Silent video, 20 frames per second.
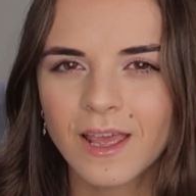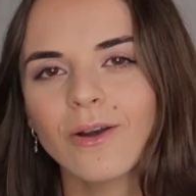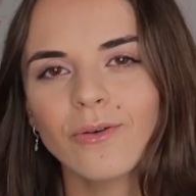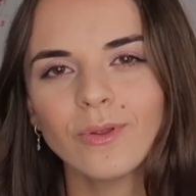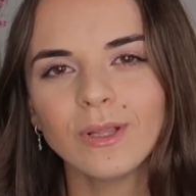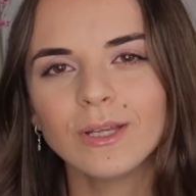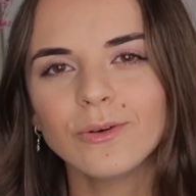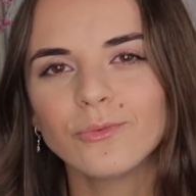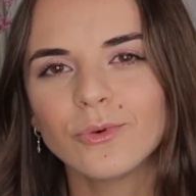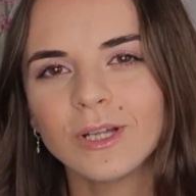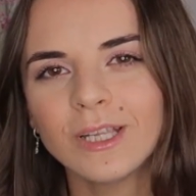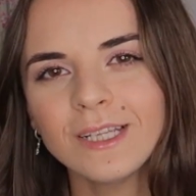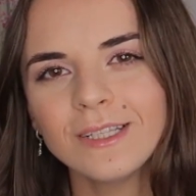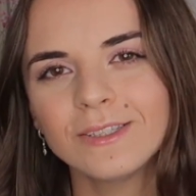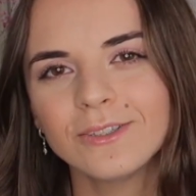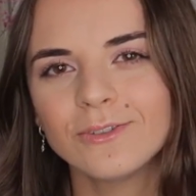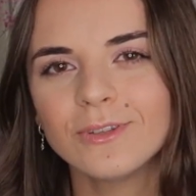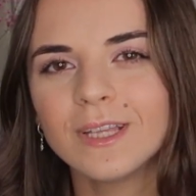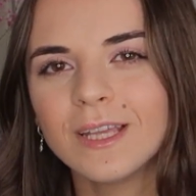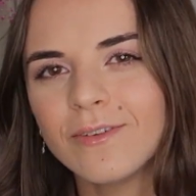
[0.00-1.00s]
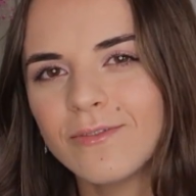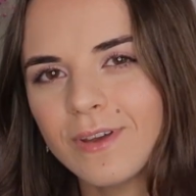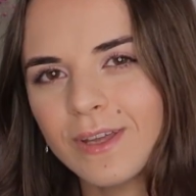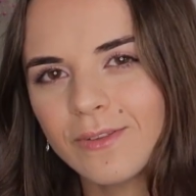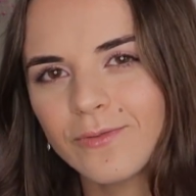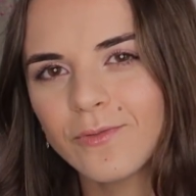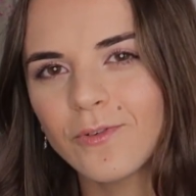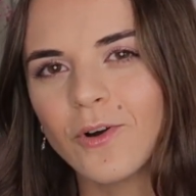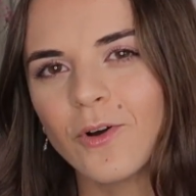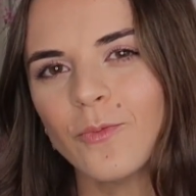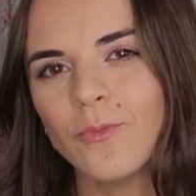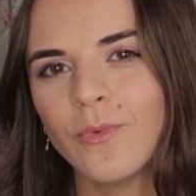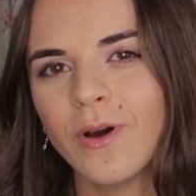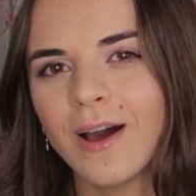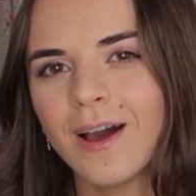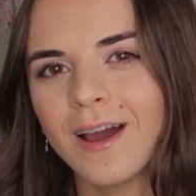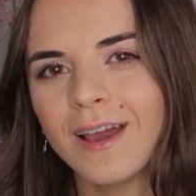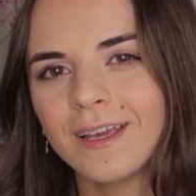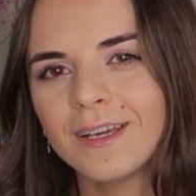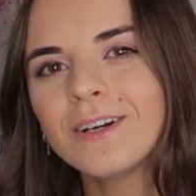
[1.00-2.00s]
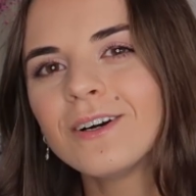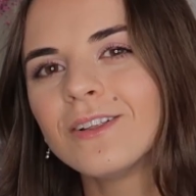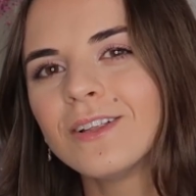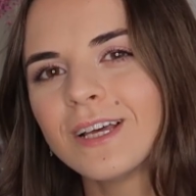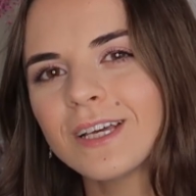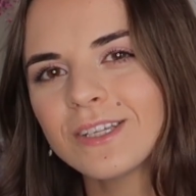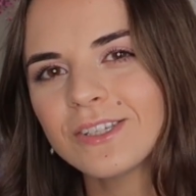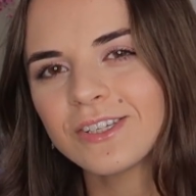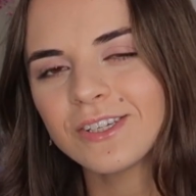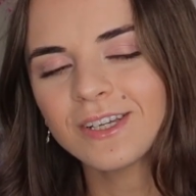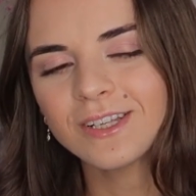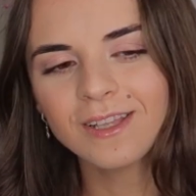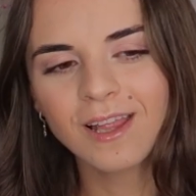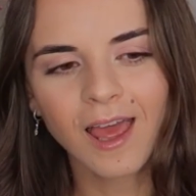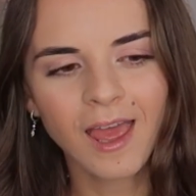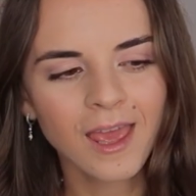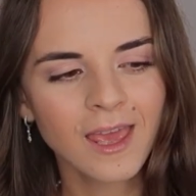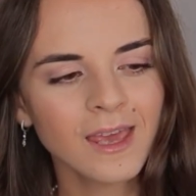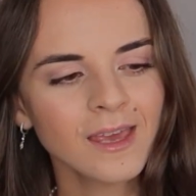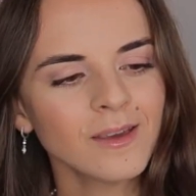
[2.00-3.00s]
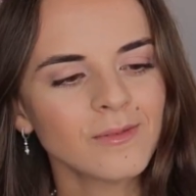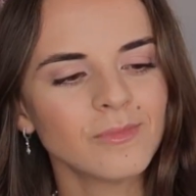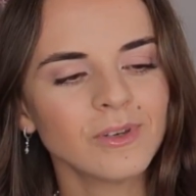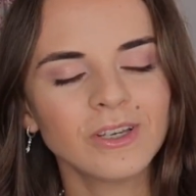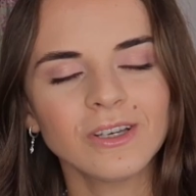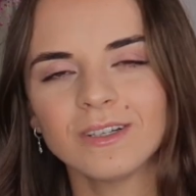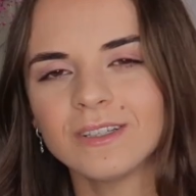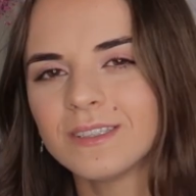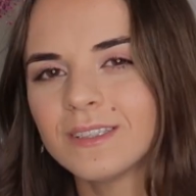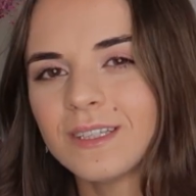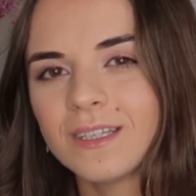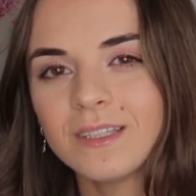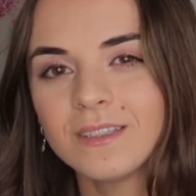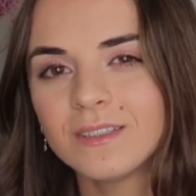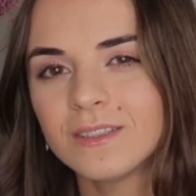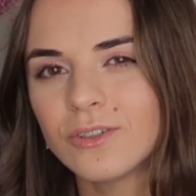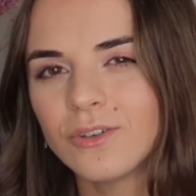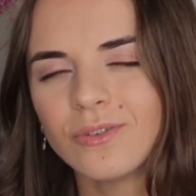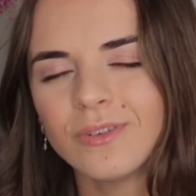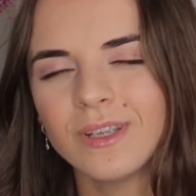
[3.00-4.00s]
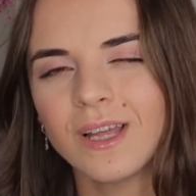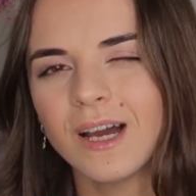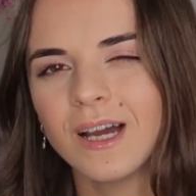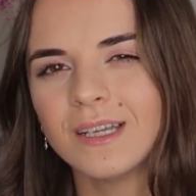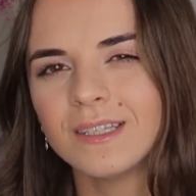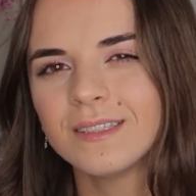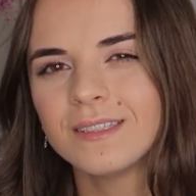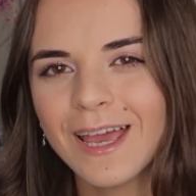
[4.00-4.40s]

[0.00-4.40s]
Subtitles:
I really wanted to leave it for my collection because it's so nice.